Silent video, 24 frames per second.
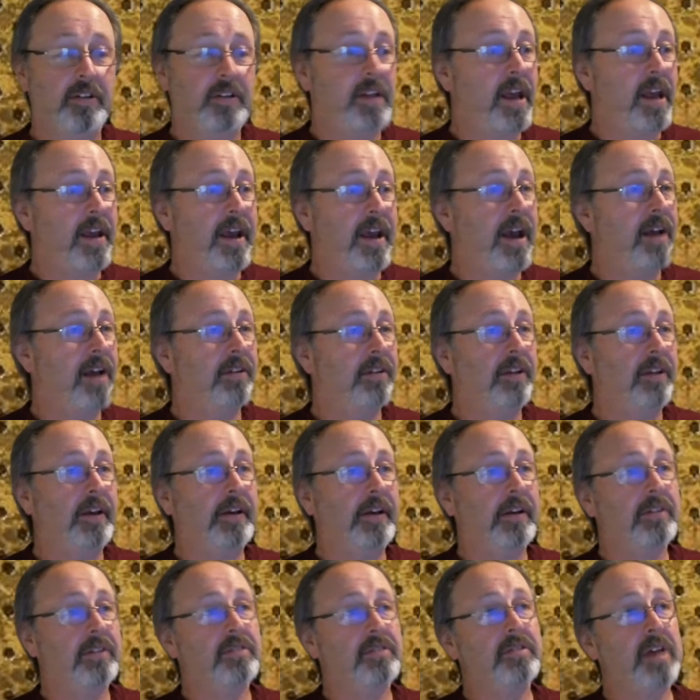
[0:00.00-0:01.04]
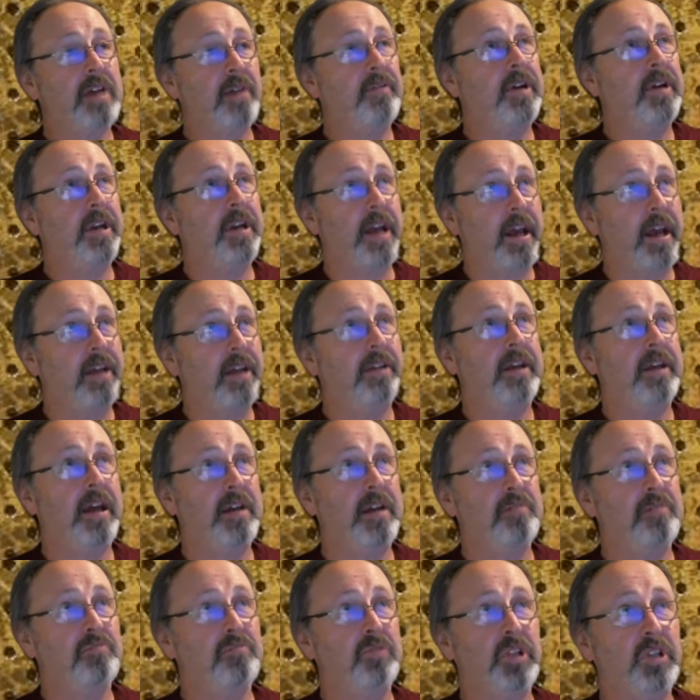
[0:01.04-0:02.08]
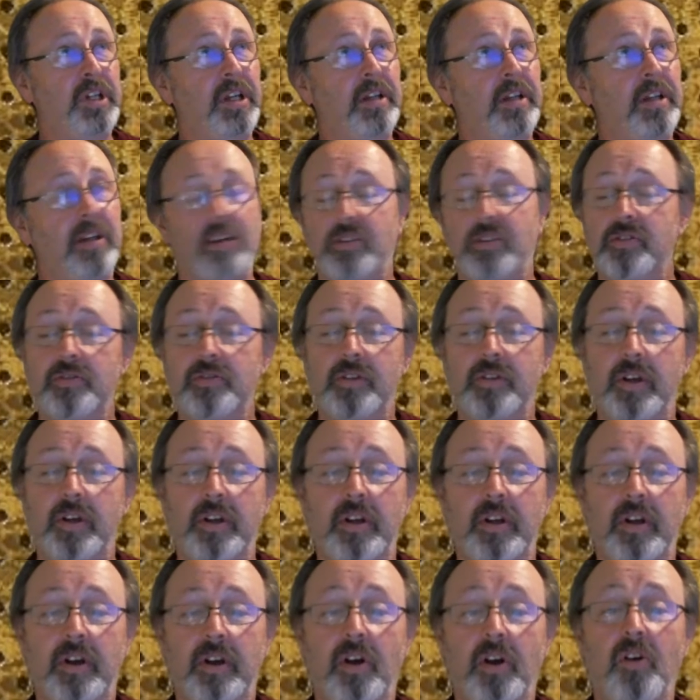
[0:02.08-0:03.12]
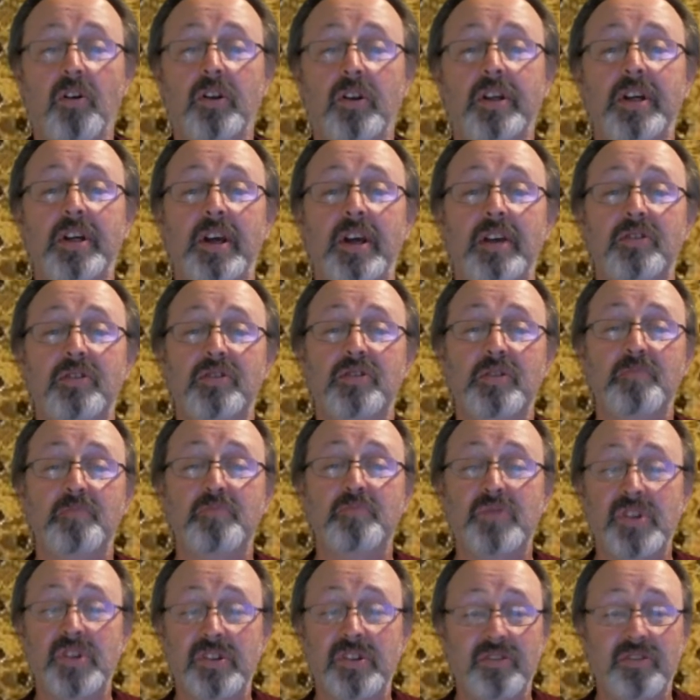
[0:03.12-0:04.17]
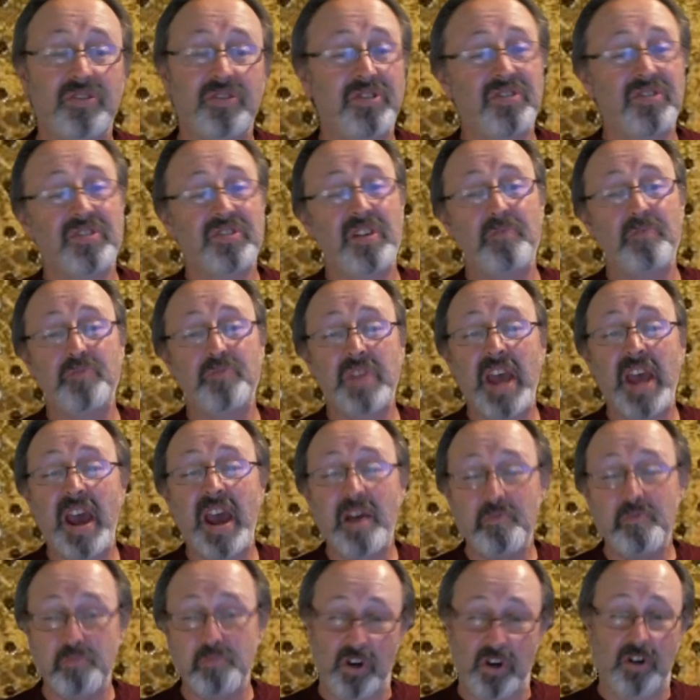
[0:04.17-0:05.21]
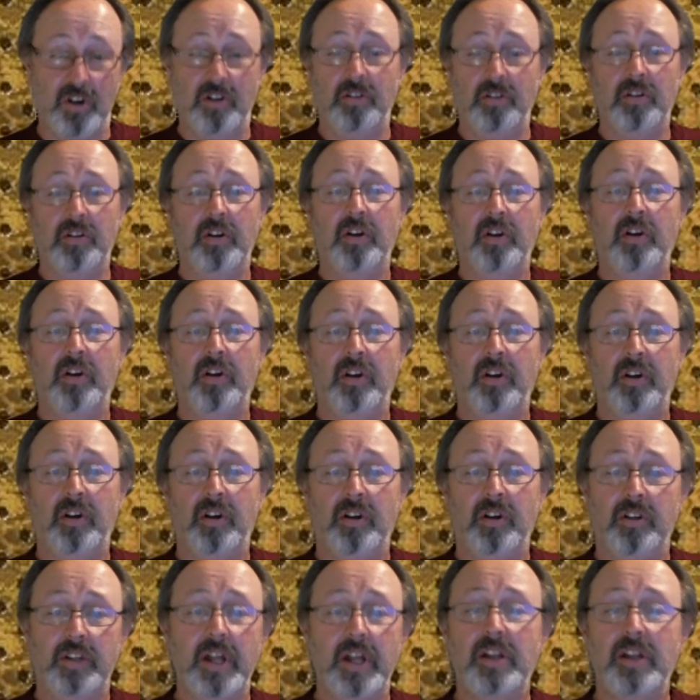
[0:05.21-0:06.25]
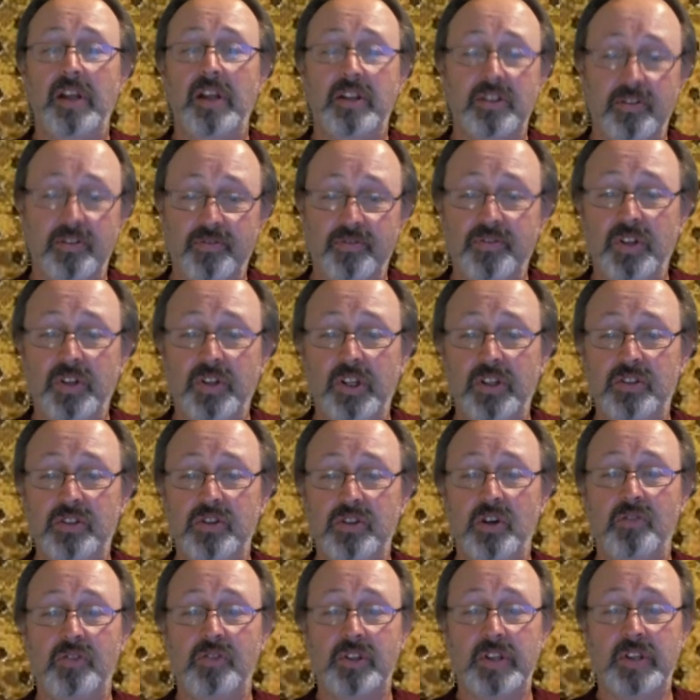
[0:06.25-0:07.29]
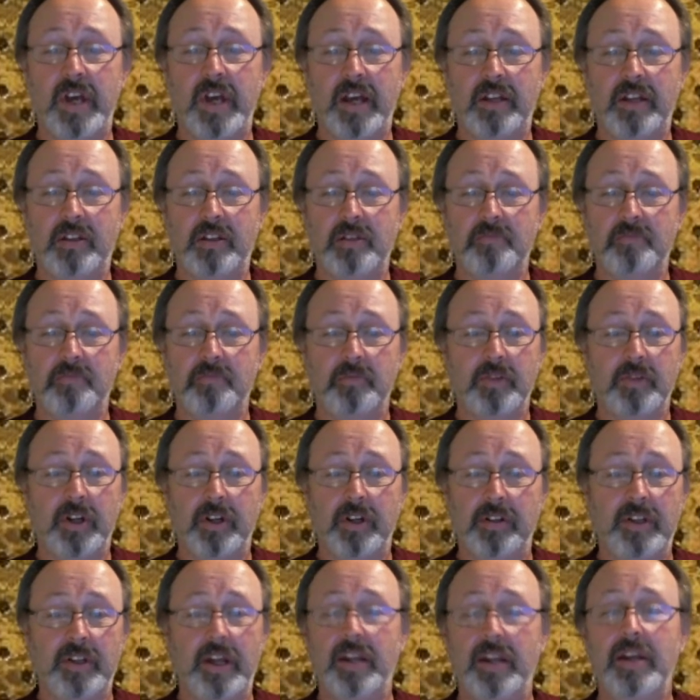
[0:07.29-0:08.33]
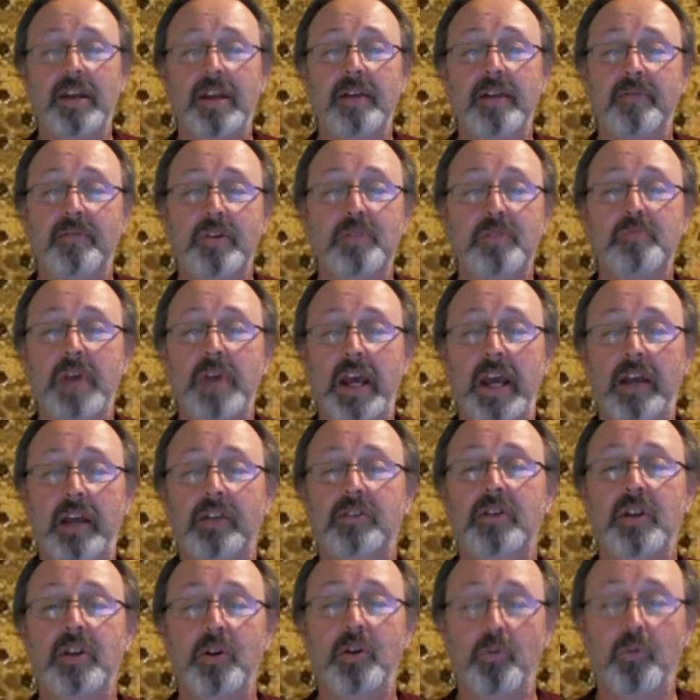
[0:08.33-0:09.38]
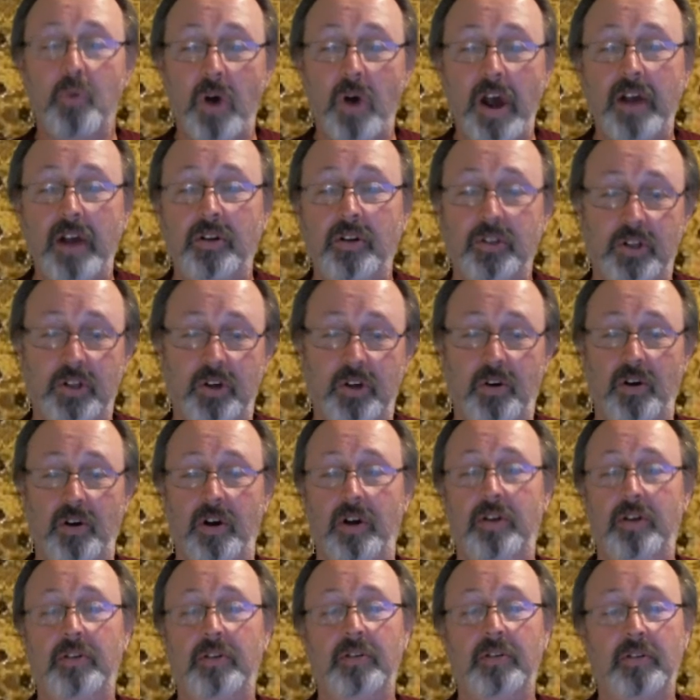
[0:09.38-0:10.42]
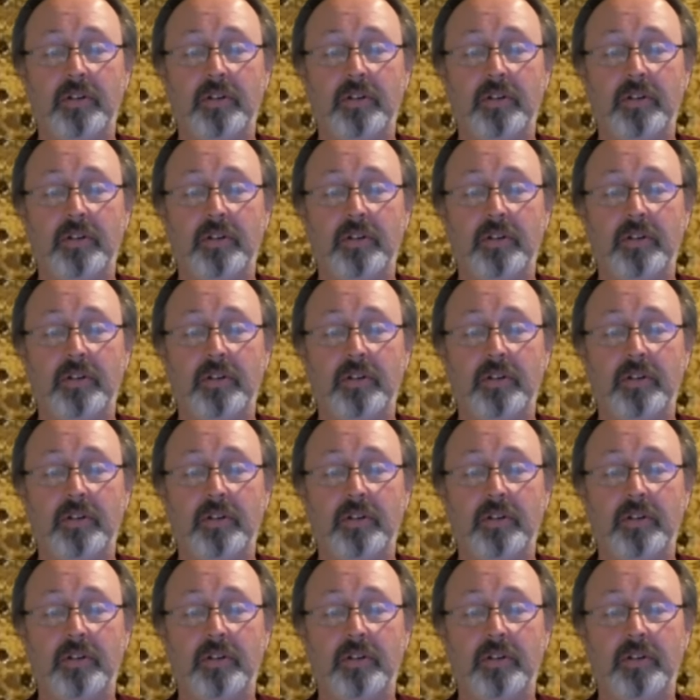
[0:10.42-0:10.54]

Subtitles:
They had like a 7-8 game lead as early as September. They let the Phillies overtake them. They didn't even make it to the wild card.